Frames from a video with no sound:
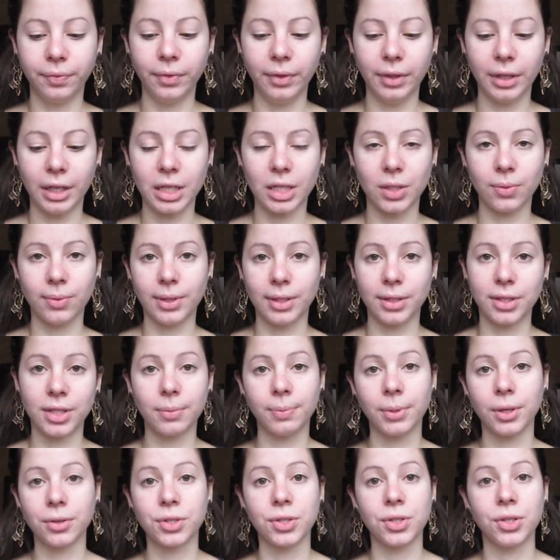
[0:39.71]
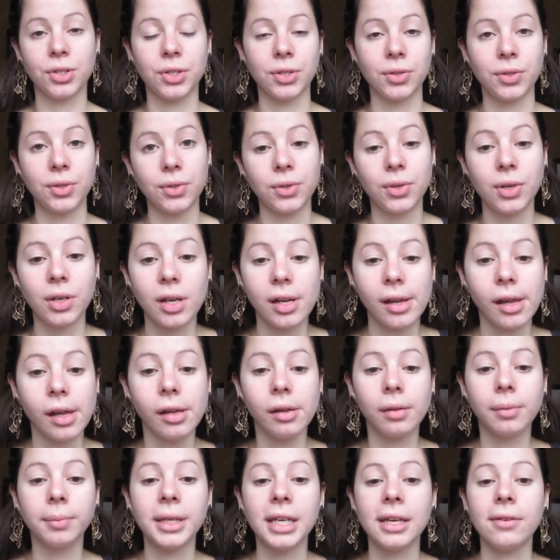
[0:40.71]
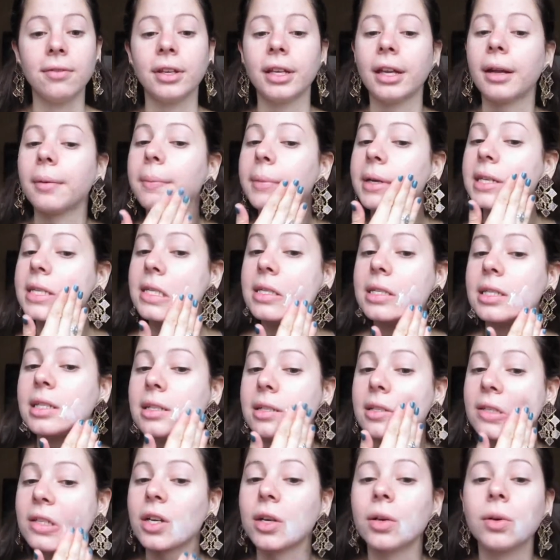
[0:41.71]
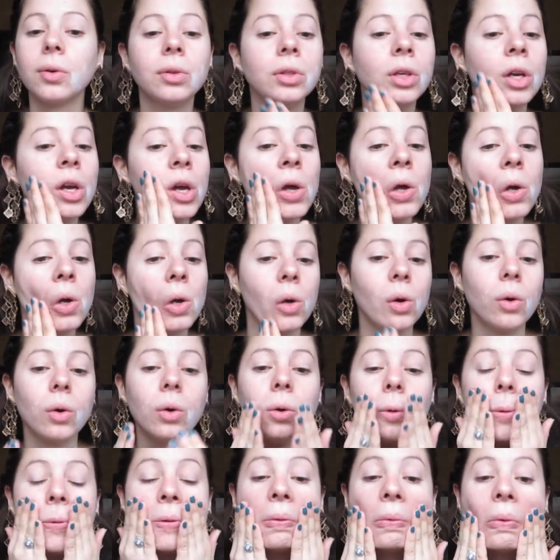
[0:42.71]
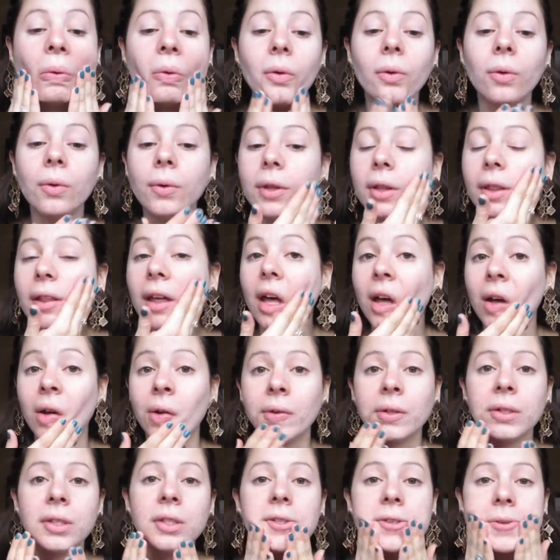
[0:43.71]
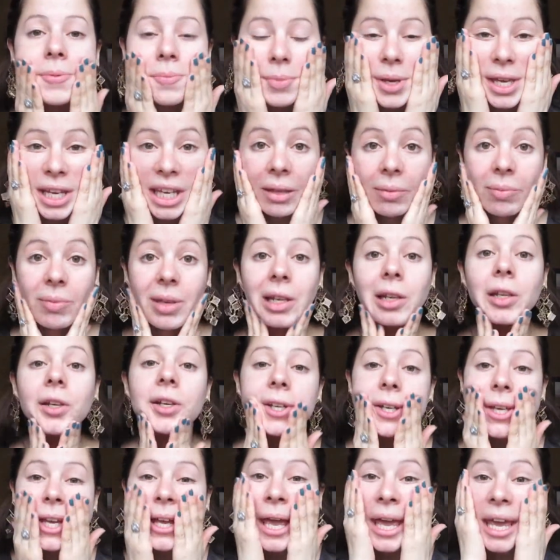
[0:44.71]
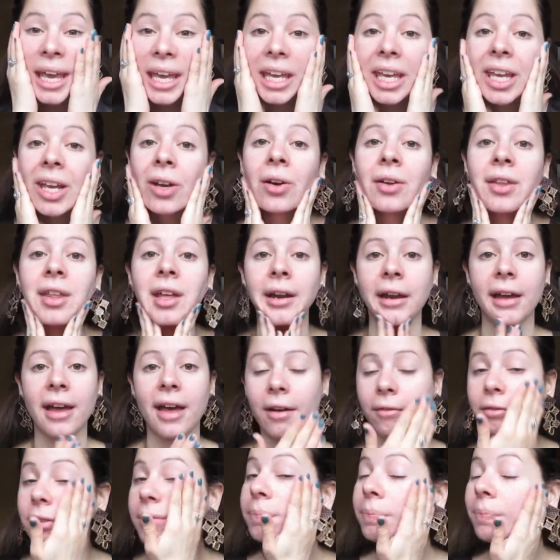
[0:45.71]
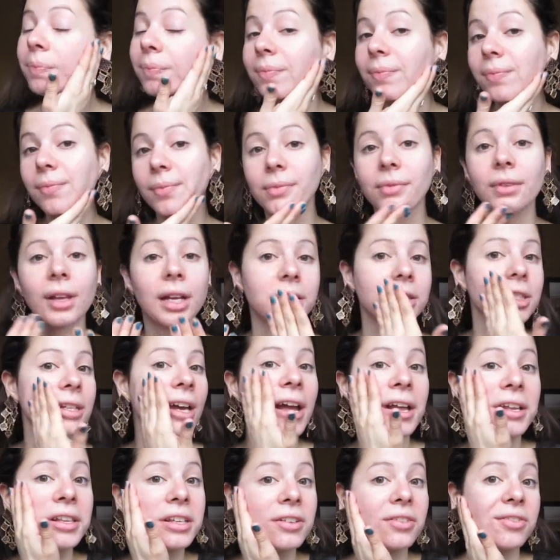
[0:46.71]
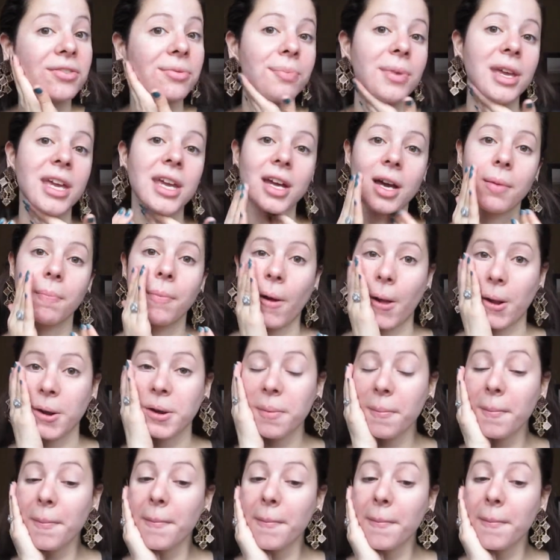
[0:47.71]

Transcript: does what it's supposed to do, even on my skin tone, without making me look cakey or that I have a ton of makeup on.